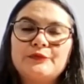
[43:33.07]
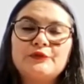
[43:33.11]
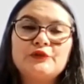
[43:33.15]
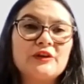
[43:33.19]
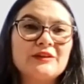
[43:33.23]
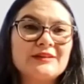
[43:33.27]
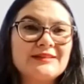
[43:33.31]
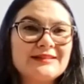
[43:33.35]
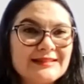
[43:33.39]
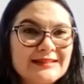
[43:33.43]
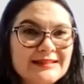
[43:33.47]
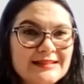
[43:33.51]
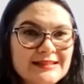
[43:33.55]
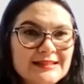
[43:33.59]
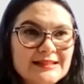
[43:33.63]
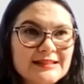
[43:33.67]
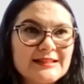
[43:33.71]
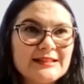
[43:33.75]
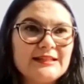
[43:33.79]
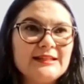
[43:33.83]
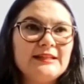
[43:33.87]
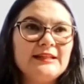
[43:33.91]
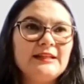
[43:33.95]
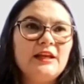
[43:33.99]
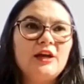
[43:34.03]

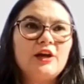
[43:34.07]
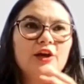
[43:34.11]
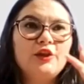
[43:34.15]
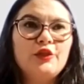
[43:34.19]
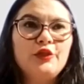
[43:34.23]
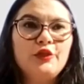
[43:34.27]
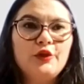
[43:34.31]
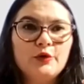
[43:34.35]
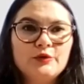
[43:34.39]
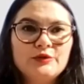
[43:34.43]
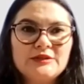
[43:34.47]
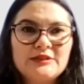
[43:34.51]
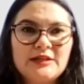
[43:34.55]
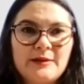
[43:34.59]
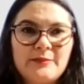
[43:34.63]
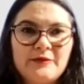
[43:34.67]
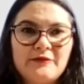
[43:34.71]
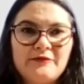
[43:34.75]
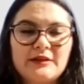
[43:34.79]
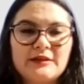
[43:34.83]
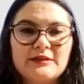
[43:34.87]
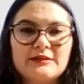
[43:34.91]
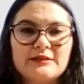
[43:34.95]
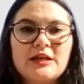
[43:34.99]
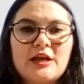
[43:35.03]
toxicity, those type
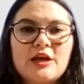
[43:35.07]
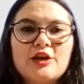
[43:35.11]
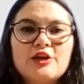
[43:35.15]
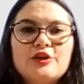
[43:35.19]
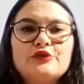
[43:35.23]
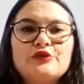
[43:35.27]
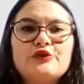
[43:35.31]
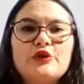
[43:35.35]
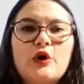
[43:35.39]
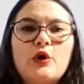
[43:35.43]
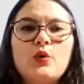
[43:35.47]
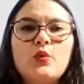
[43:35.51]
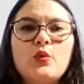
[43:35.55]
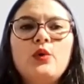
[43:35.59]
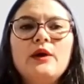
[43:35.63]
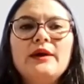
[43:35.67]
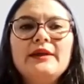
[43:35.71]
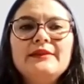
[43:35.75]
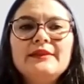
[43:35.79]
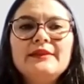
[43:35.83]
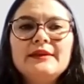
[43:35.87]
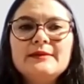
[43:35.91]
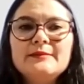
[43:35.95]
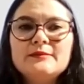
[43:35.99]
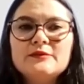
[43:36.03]
of things. So
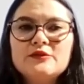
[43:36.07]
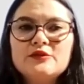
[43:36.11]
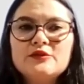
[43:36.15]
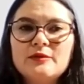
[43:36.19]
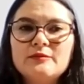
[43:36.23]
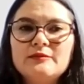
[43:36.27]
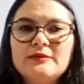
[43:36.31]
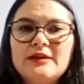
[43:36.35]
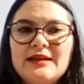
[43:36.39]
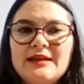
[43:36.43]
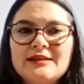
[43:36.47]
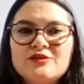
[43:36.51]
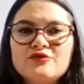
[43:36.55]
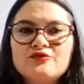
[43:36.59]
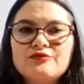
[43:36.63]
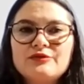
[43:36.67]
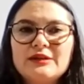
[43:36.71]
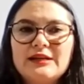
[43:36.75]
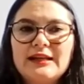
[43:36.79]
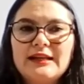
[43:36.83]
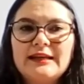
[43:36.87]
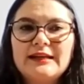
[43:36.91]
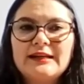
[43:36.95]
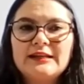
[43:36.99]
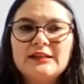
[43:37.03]
when the insomnia is
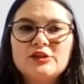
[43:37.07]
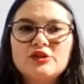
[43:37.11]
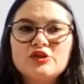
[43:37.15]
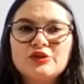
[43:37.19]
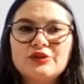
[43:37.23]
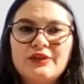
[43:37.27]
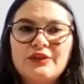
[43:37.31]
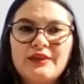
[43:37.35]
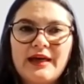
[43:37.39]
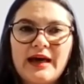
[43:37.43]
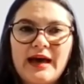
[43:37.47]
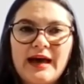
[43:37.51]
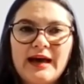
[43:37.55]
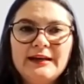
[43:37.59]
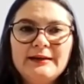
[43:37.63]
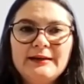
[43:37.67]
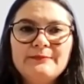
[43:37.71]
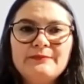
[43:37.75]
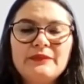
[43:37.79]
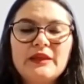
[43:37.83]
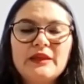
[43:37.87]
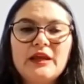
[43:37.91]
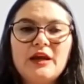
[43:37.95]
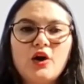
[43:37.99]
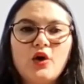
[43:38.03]
related to that,
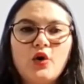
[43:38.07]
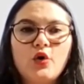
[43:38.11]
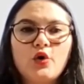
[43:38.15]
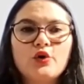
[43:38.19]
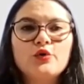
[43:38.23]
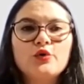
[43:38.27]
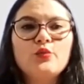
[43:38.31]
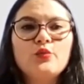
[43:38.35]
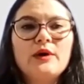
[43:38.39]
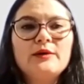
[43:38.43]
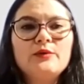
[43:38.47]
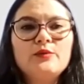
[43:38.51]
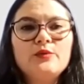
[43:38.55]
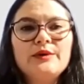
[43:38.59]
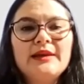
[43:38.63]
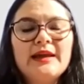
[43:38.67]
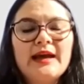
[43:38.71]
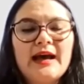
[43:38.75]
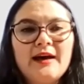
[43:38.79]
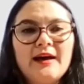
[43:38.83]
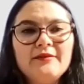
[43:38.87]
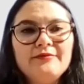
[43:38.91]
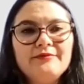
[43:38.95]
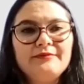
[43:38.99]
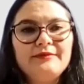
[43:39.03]
or when we
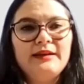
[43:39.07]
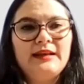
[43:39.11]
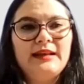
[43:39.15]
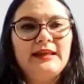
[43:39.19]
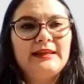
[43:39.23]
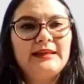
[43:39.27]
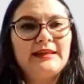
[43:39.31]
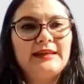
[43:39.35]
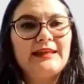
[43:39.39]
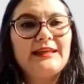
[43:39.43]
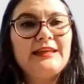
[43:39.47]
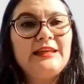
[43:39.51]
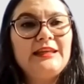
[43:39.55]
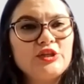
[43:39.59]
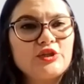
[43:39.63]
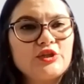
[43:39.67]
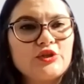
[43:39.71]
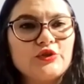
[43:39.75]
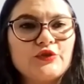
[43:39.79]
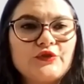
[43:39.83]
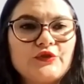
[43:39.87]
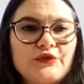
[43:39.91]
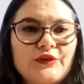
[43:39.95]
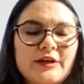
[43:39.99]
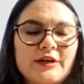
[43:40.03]
have like
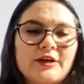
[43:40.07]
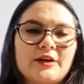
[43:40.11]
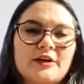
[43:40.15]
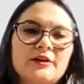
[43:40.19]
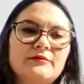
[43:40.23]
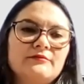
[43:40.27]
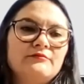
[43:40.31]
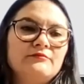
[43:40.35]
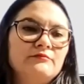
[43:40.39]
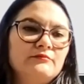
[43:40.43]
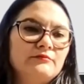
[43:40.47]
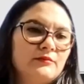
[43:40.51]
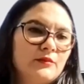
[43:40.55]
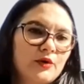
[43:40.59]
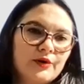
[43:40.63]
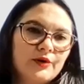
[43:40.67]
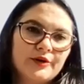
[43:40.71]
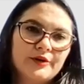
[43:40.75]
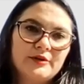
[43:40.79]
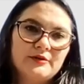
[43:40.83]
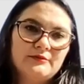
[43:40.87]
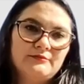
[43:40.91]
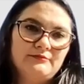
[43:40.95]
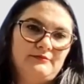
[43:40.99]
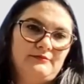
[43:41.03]
issues that are
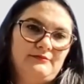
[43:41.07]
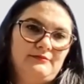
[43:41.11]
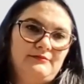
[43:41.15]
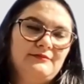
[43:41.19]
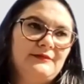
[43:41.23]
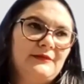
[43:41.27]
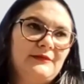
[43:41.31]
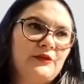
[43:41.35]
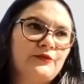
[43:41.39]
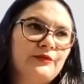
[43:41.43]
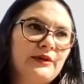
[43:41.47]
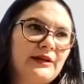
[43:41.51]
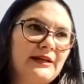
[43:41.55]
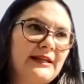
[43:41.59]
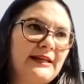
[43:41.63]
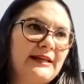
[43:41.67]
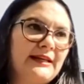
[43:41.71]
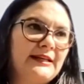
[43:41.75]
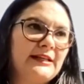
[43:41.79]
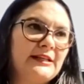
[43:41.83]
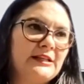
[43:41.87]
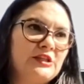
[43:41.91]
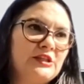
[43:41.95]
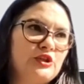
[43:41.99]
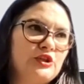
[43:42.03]
more
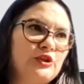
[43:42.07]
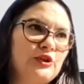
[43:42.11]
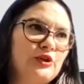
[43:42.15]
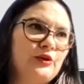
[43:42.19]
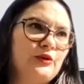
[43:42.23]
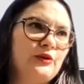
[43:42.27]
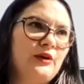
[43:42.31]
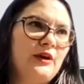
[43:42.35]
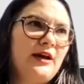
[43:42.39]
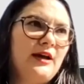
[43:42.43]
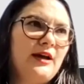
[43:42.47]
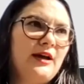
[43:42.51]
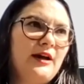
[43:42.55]
related to